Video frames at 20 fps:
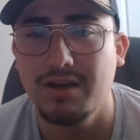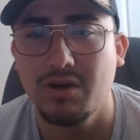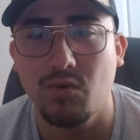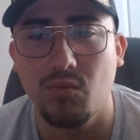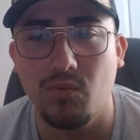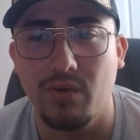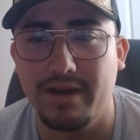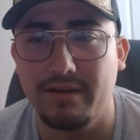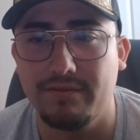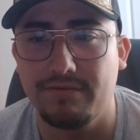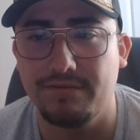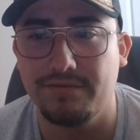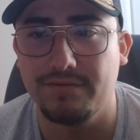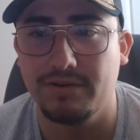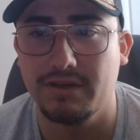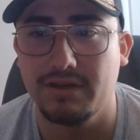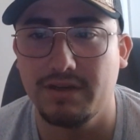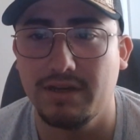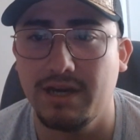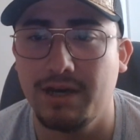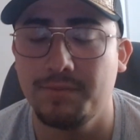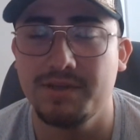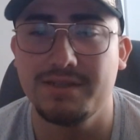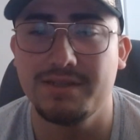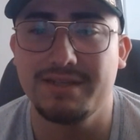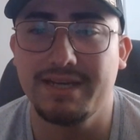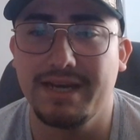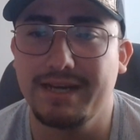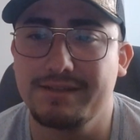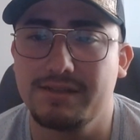wide foot. I'm in
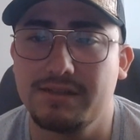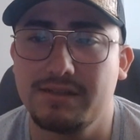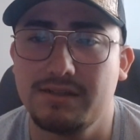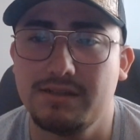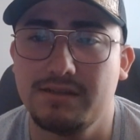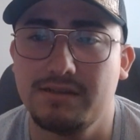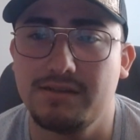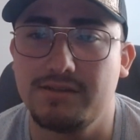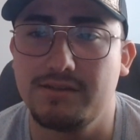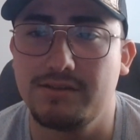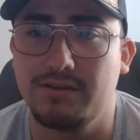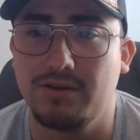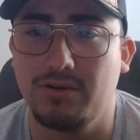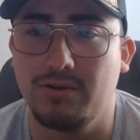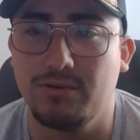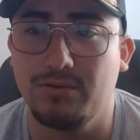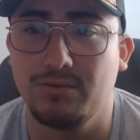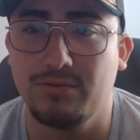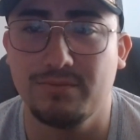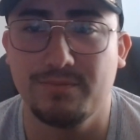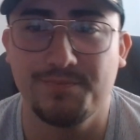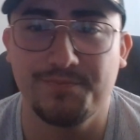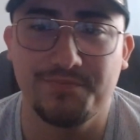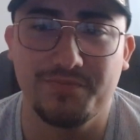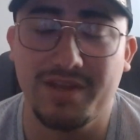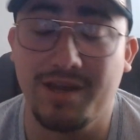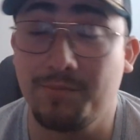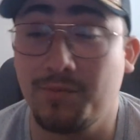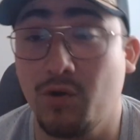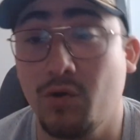Texas, so
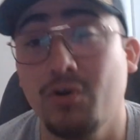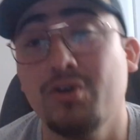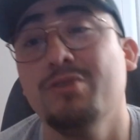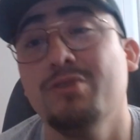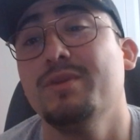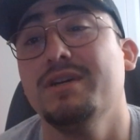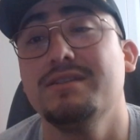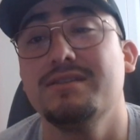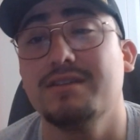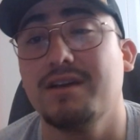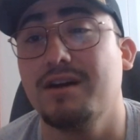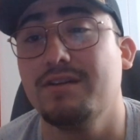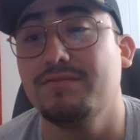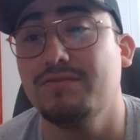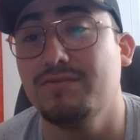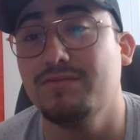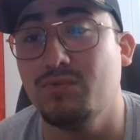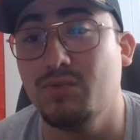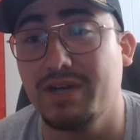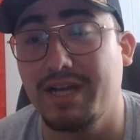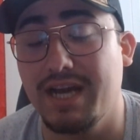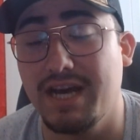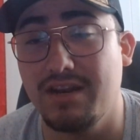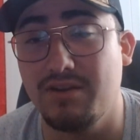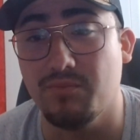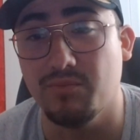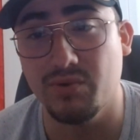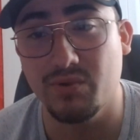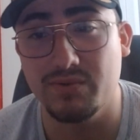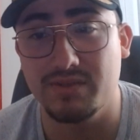I'm going based off of what kind
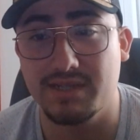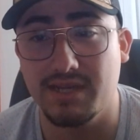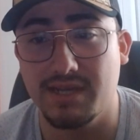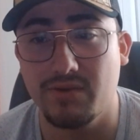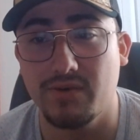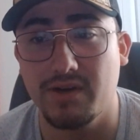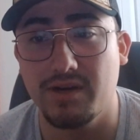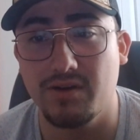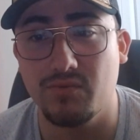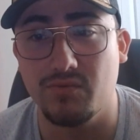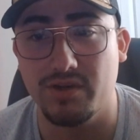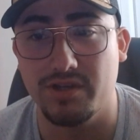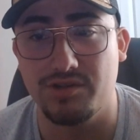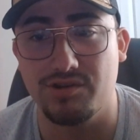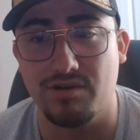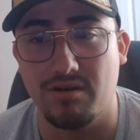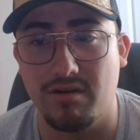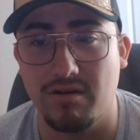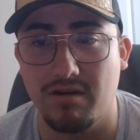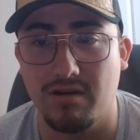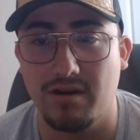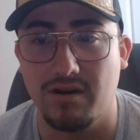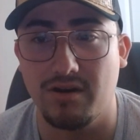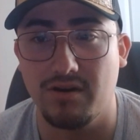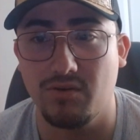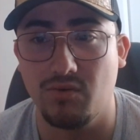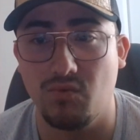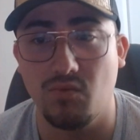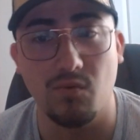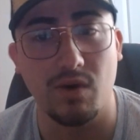of boots I wear, which
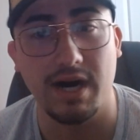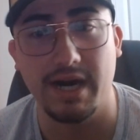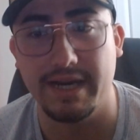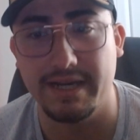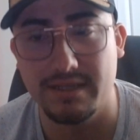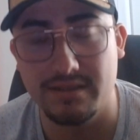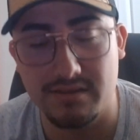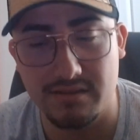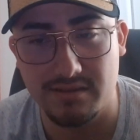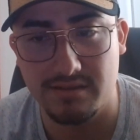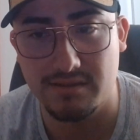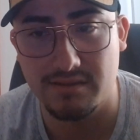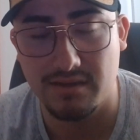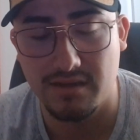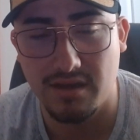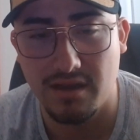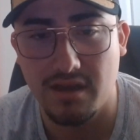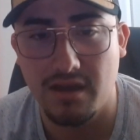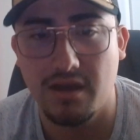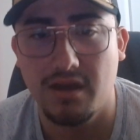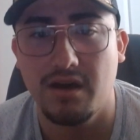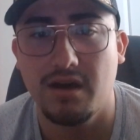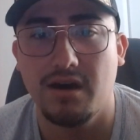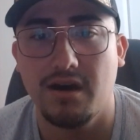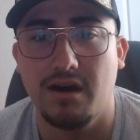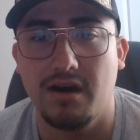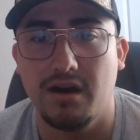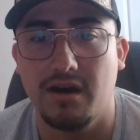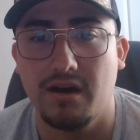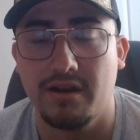are wides.
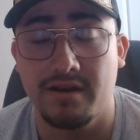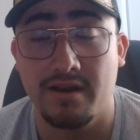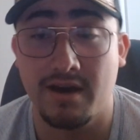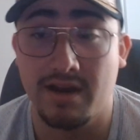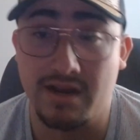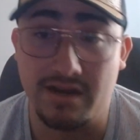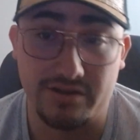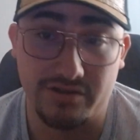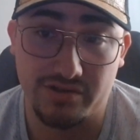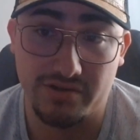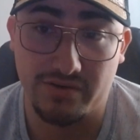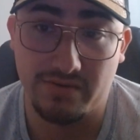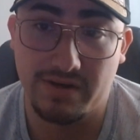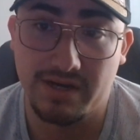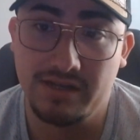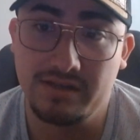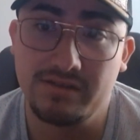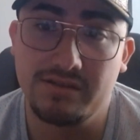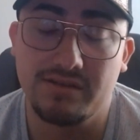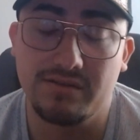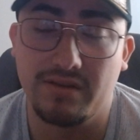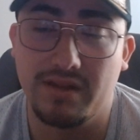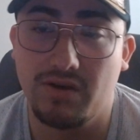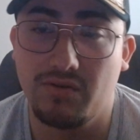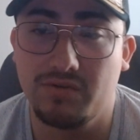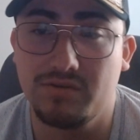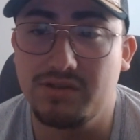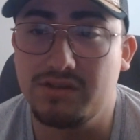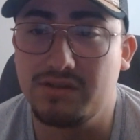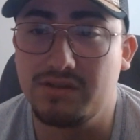not extra wide. So that
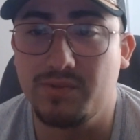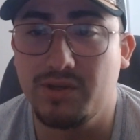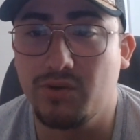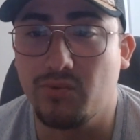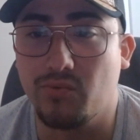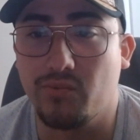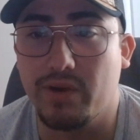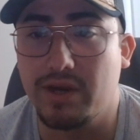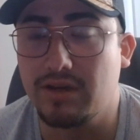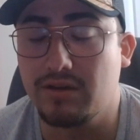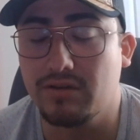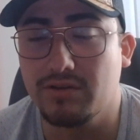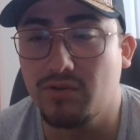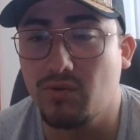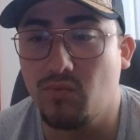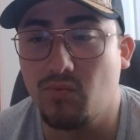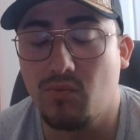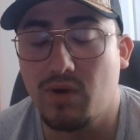would just be a regular